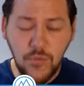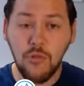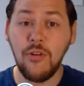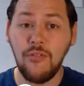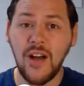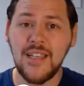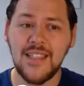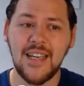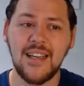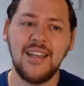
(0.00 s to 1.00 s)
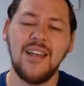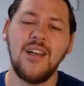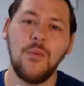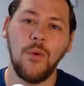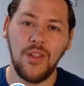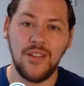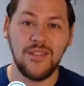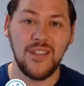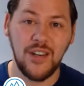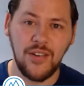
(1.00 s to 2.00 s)
revising what in
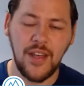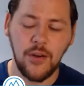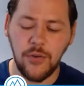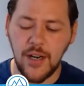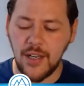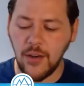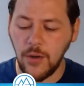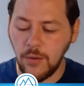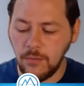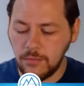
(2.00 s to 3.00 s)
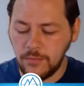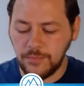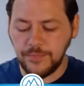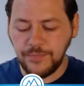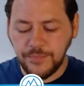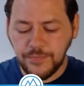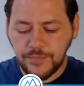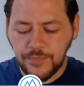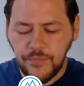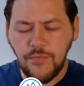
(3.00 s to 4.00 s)
theory they already know,
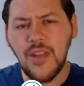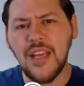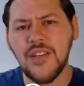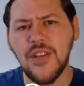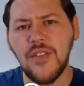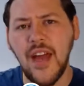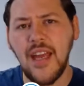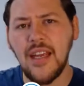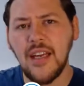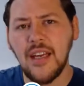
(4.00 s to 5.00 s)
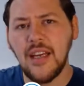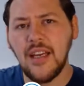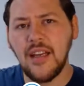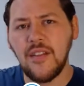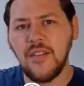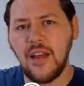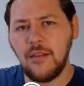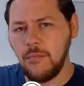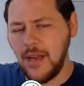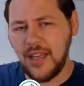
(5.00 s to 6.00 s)
is that they
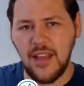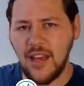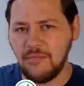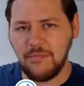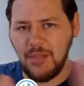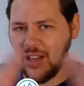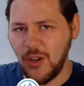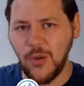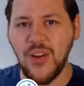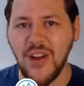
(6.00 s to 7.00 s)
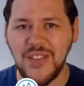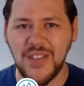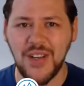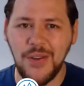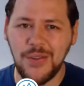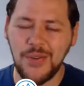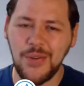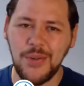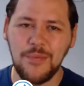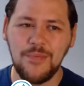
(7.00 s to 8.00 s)
make their cue cards to go
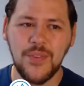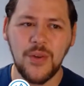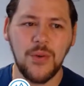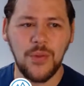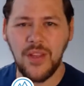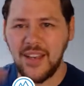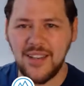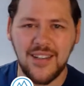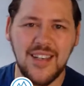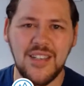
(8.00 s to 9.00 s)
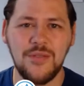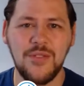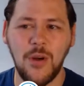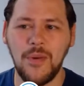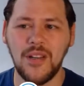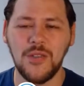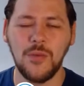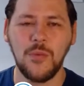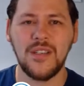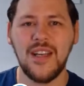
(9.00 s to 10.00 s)
through, or their list of topics
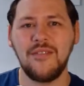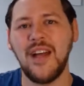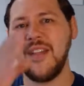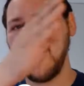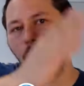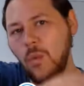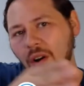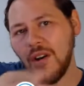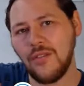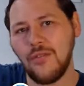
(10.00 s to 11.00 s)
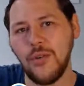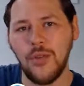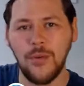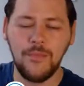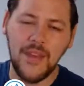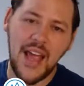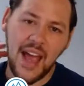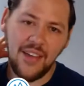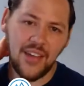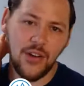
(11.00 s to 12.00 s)
or whatever, and they work through them
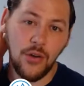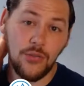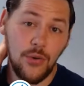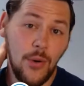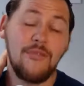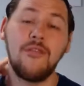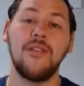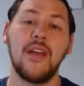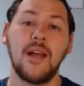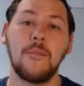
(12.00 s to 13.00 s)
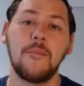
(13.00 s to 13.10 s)
and they go through everything.